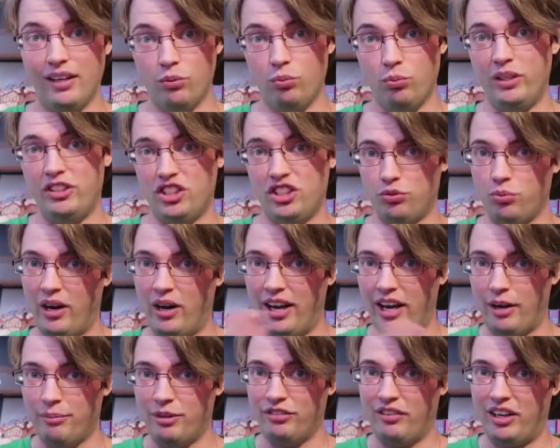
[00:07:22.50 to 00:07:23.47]
Which is why
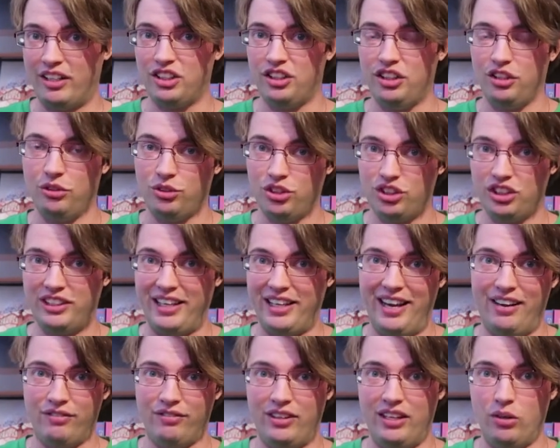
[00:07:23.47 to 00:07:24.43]
I'm advising you to
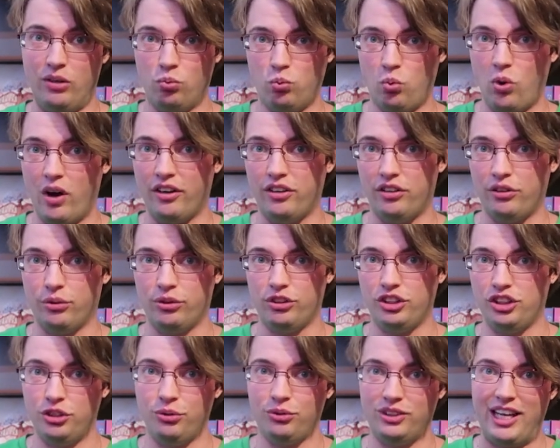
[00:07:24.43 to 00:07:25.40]
save the 1 or
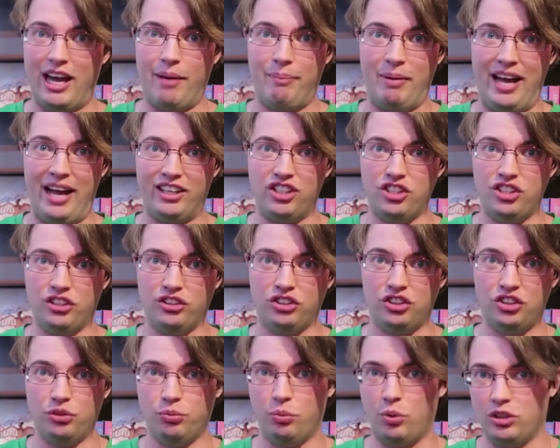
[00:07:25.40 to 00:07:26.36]
2 tap
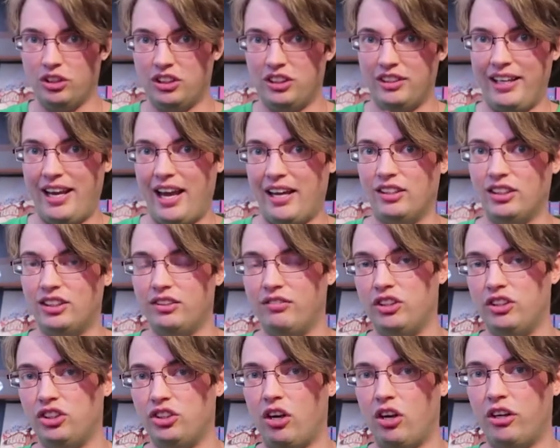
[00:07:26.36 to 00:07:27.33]
actions towards the ends of
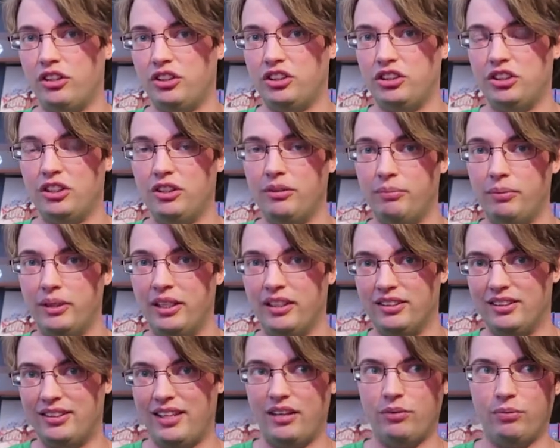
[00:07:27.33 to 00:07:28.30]
the stars,
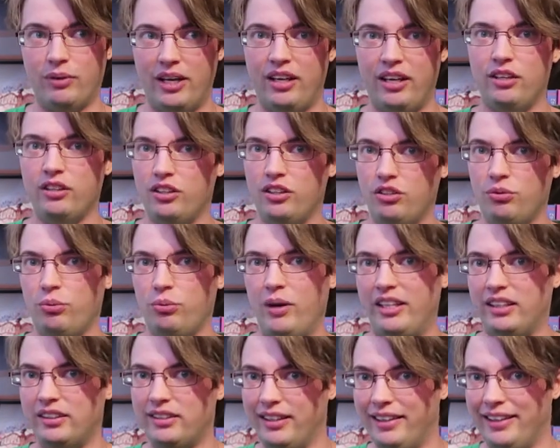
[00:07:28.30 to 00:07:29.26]
because that way you
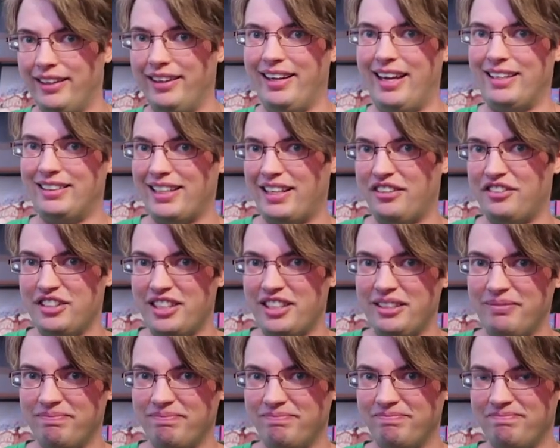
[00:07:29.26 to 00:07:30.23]
waste a little less
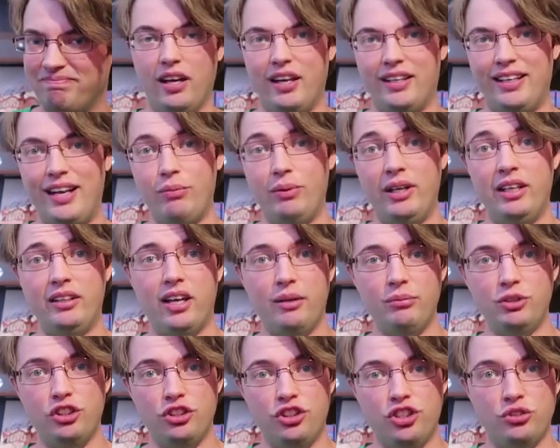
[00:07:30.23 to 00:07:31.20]
energy. Now when it
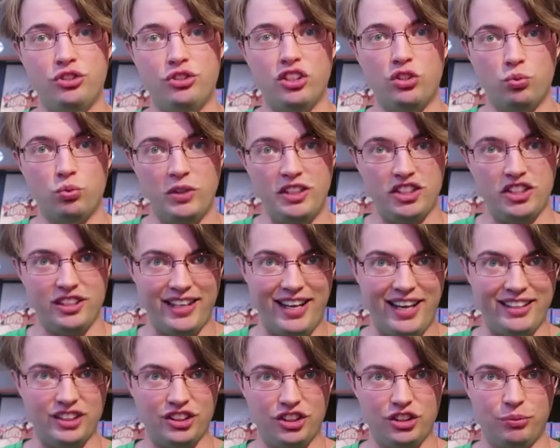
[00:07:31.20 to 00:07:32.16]
comes to choosing which
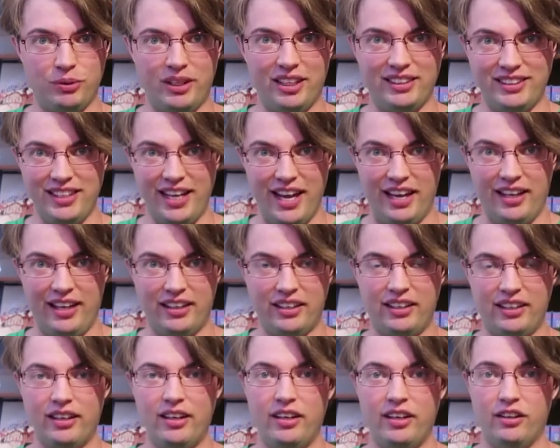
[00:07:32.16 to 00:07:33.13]
classes you want to take,
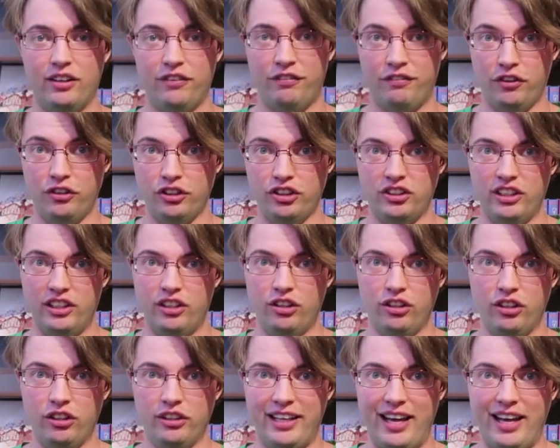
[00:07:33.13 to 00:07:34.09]
the first thing
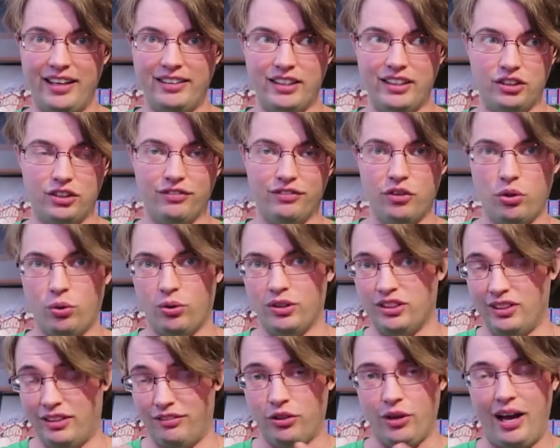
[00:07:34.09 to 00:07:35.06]
you look at is of
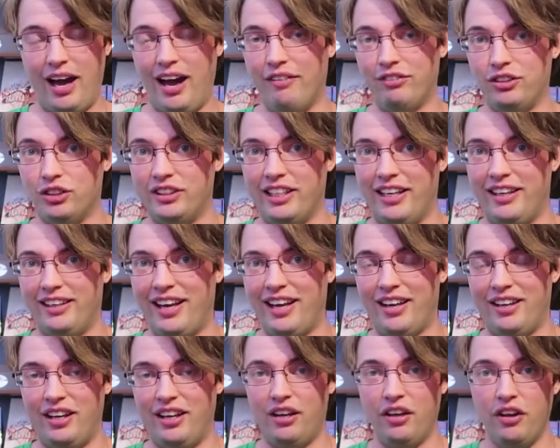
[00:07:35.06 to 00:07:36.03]
course if you have to take
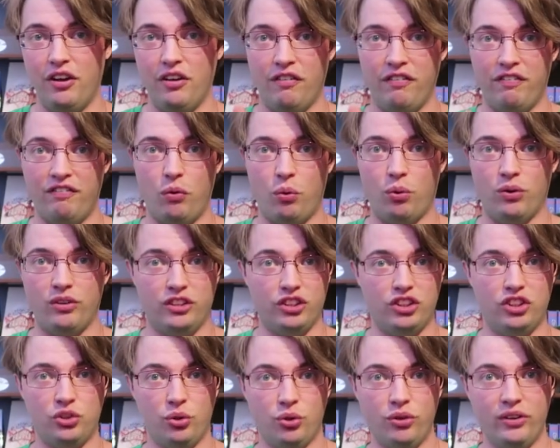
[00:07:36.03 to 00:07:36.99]
any for the
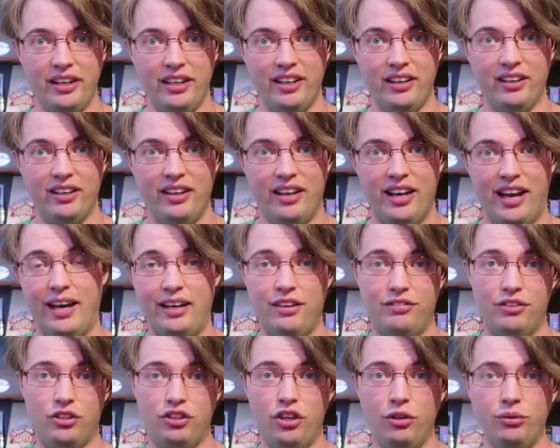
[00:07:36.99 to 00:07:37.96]
story, and
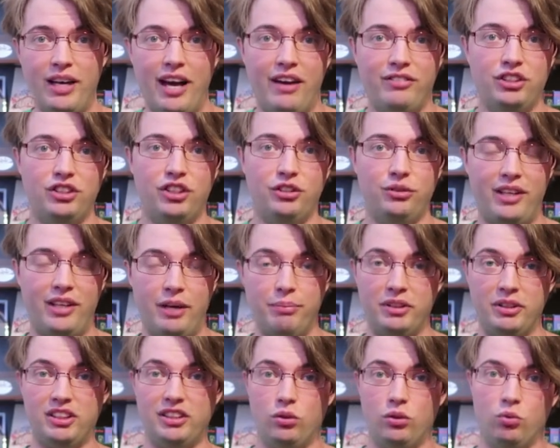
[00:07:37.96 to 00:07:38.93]
if you don't have to do that
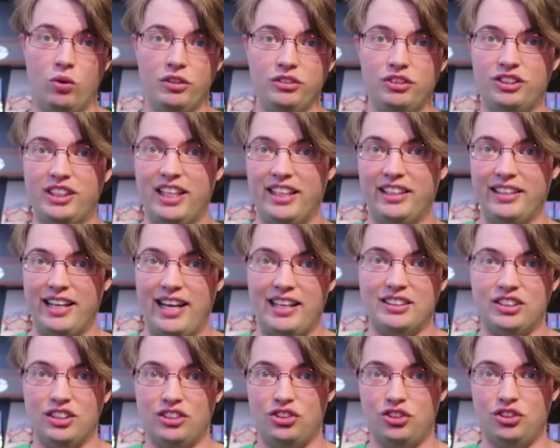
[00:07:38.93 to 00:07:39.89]
but still want to take
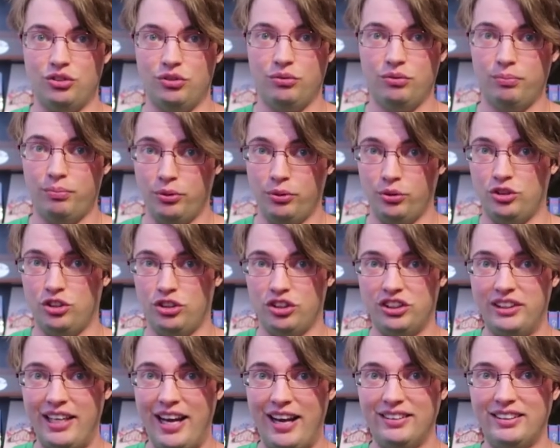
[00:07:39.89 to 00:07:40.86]
classes to boost your
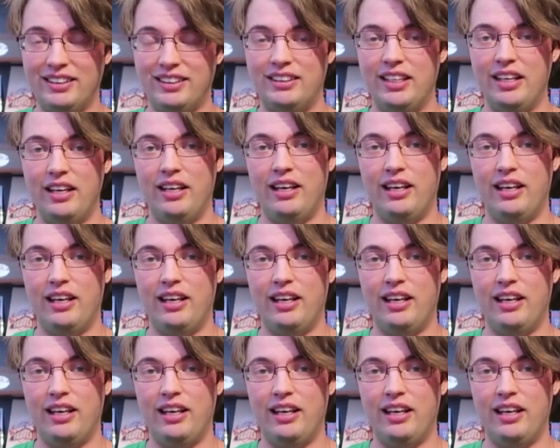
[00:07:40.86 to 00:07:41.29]
stats